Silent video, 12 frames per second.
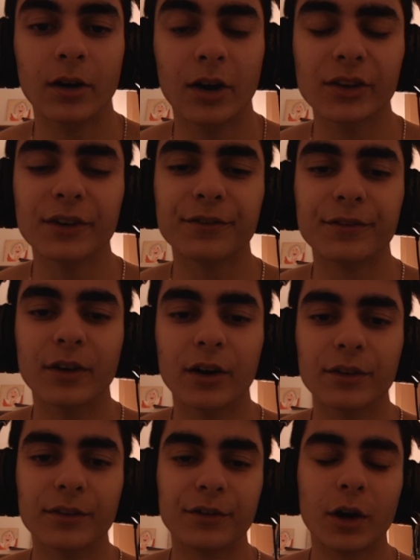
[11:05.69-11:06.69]
on the
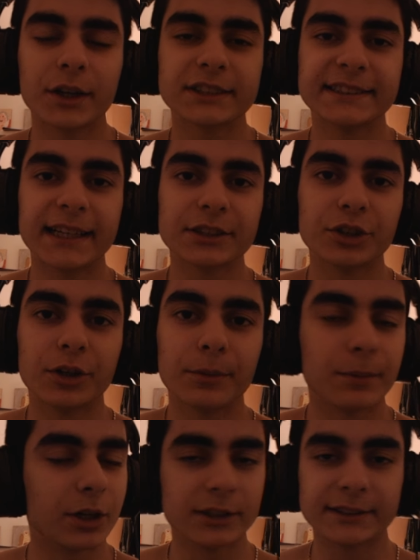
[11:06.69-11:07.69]
Forex sector,
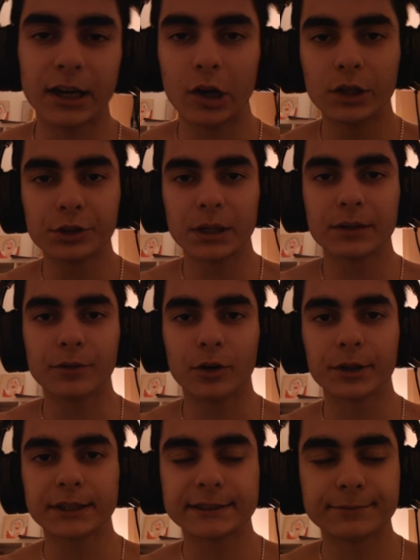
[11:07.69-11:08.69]
because I only trade
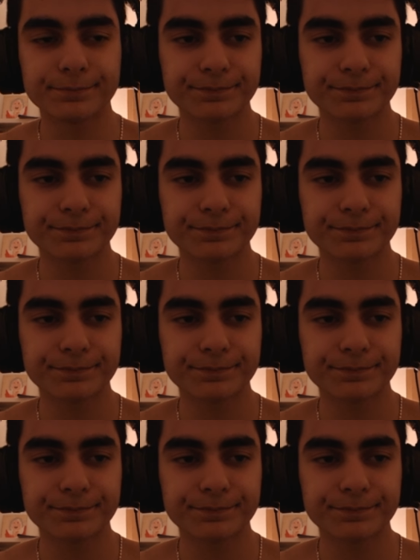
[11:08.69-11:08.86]
Forex,